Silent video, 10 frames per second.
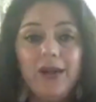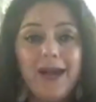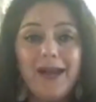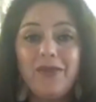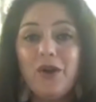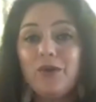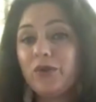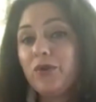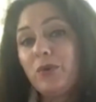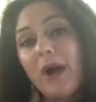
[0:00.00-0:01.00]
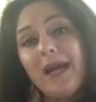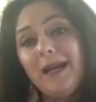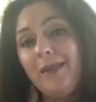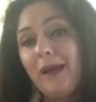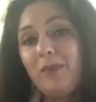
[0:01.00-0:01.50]
and those are great,
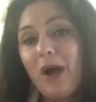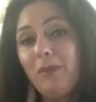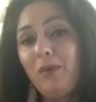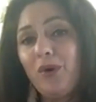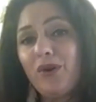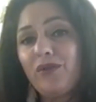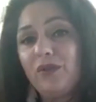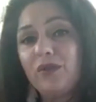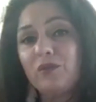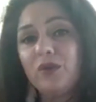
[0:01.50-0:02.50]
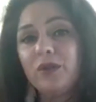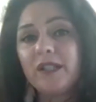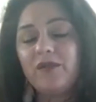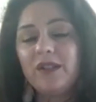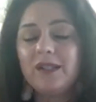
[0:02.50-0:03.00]
and they probably work for some real
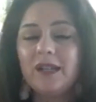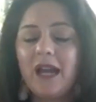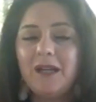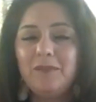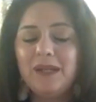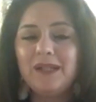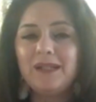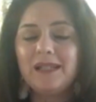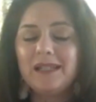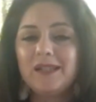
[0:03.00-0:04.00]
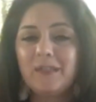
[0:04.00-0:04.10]
sophisticated businesses.